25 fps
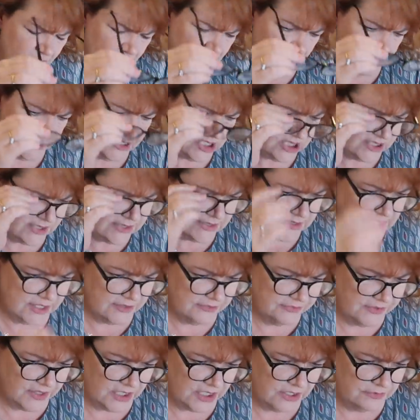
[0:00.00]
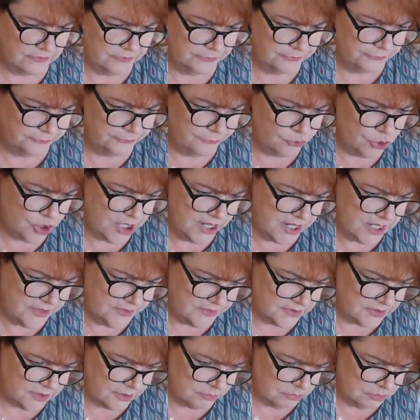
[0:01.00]
Let me just see if I can free
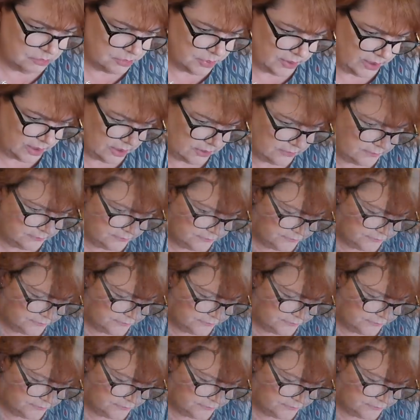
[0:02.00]
the number.